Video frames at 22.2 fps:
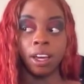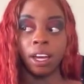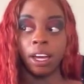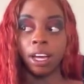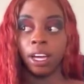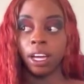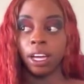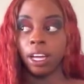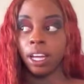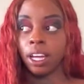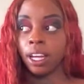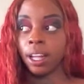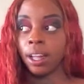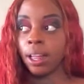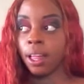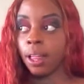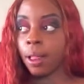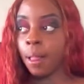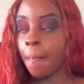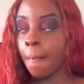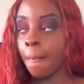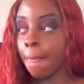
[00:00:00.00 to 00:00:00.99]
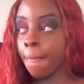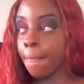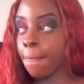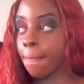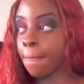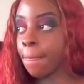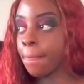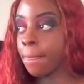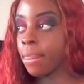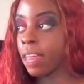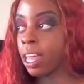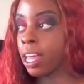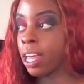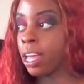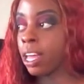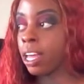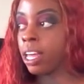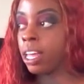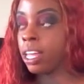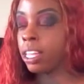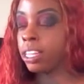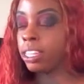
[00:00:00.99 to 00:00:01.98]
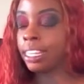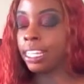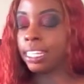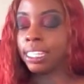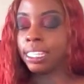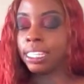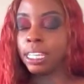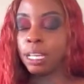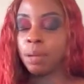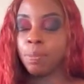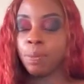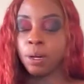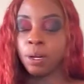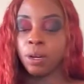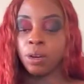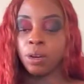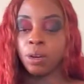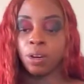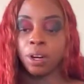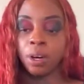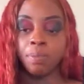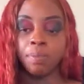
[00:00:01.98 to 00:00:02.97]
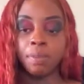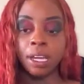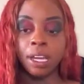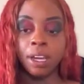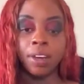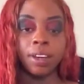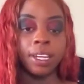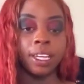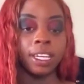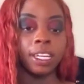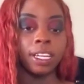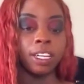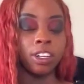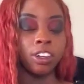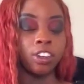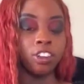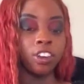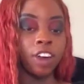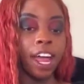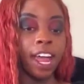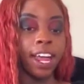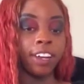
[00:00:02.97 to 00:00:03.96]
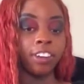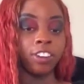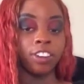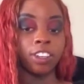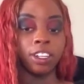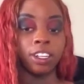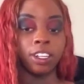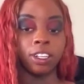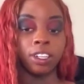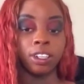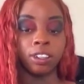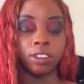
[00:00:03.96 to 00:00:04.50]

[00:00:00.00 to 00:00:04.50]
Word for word: Uh the typical American attraction.